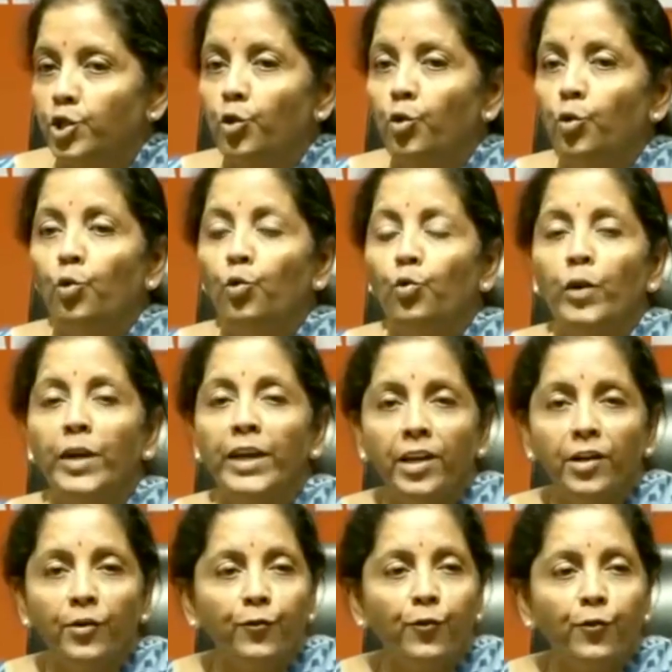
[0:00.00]
to
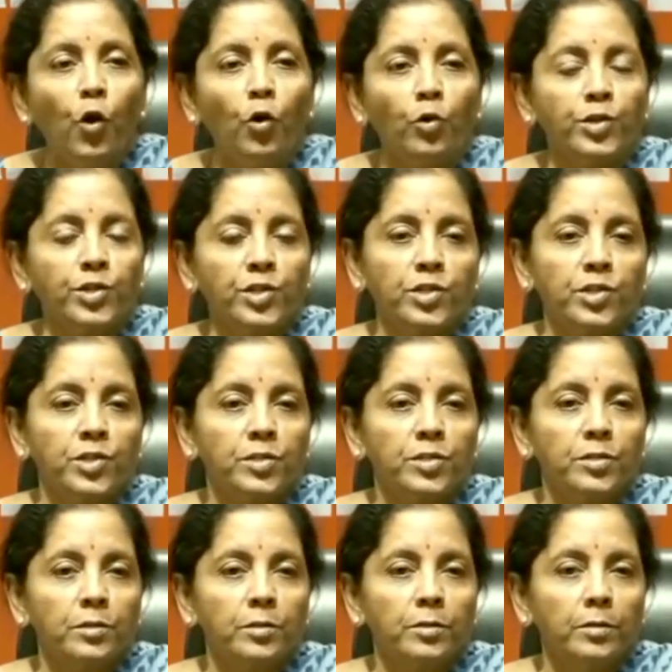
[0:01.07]
reinforce
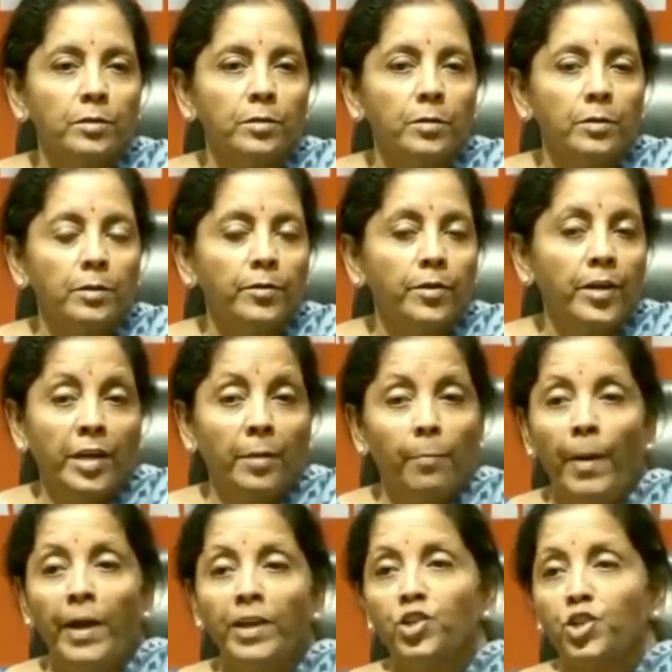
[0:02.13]
the
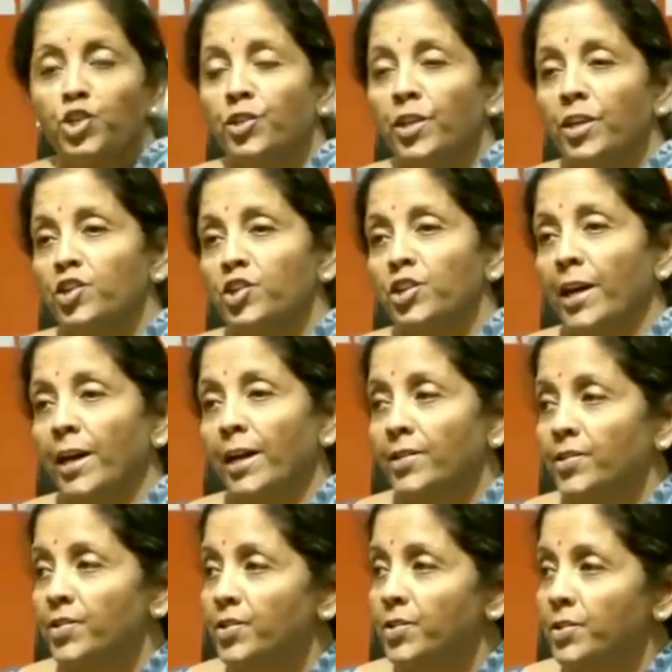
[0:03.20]
image that she
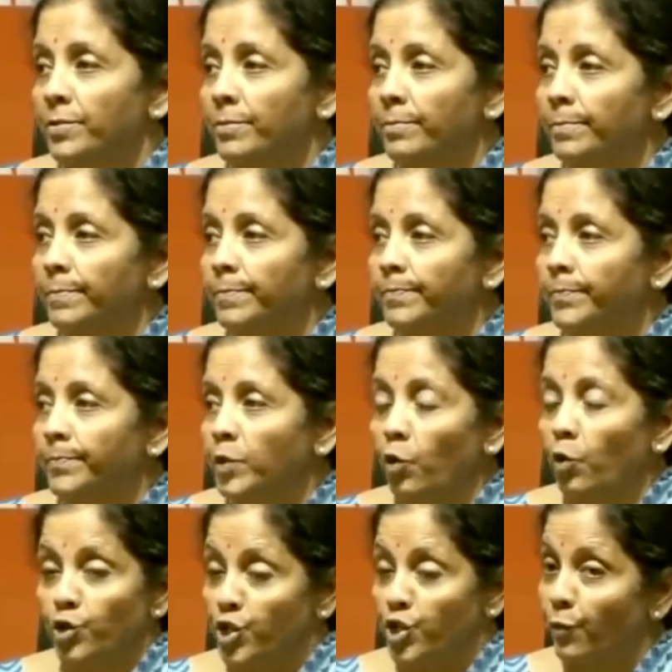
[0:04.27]
has
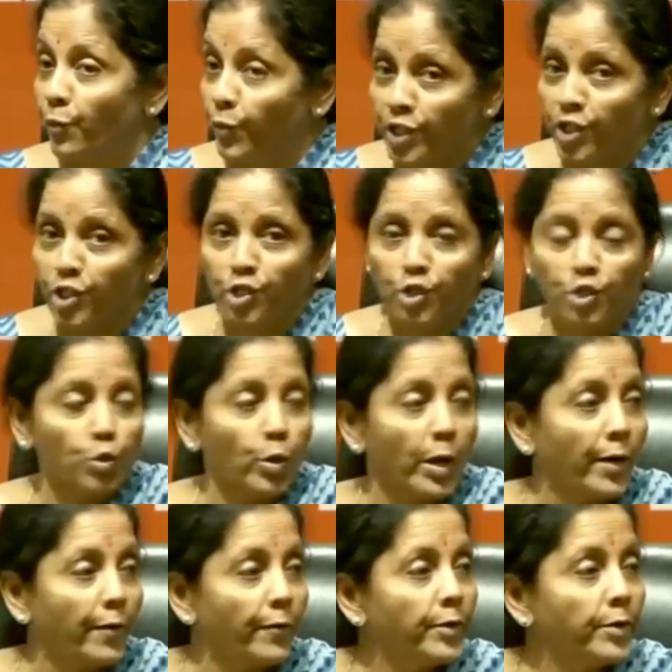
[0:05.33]
or she wishes to
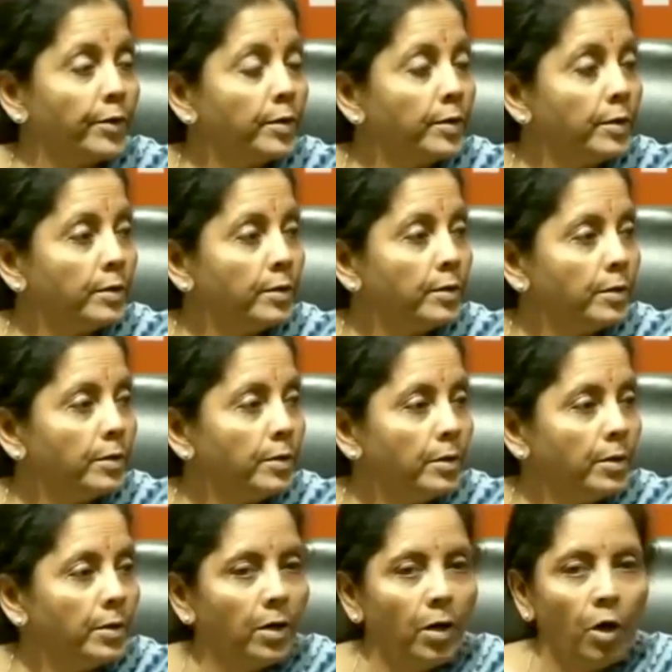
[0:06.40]
have
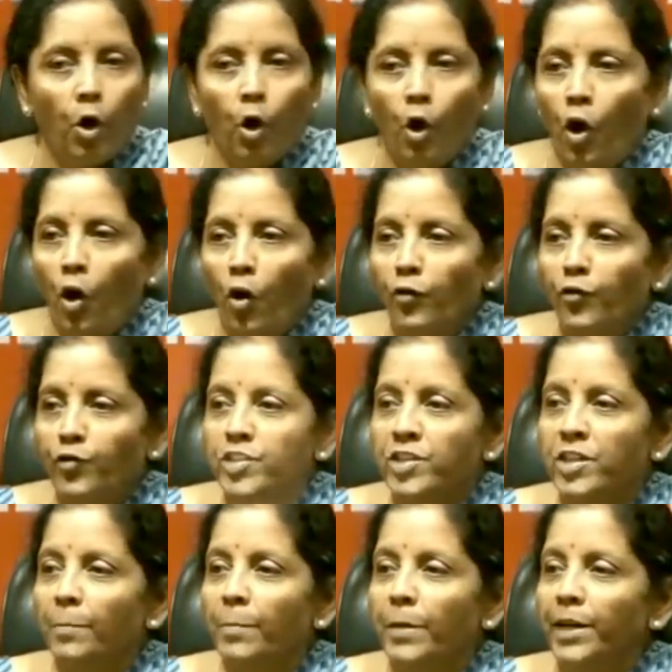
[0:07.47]
of
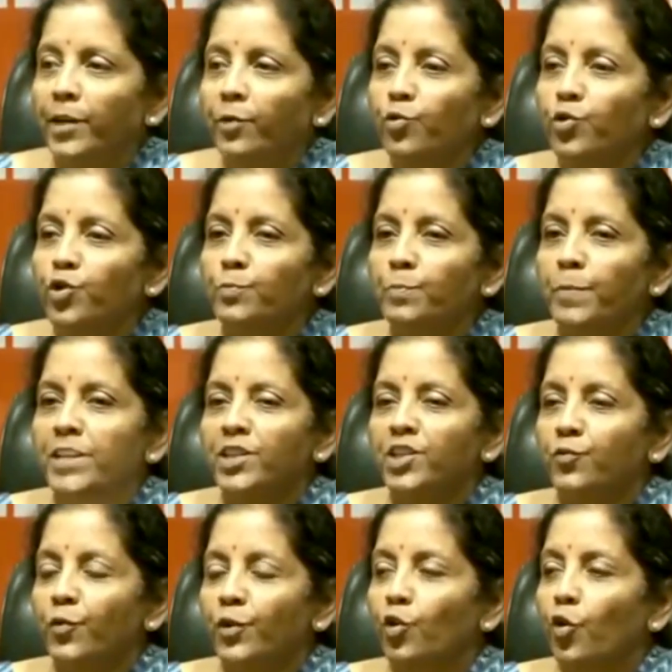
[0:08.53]
somebody who
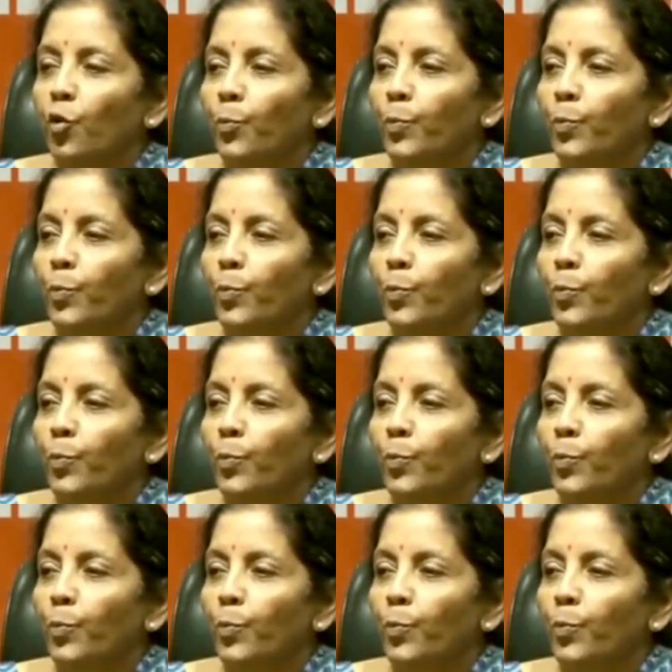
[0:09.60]
speaks for the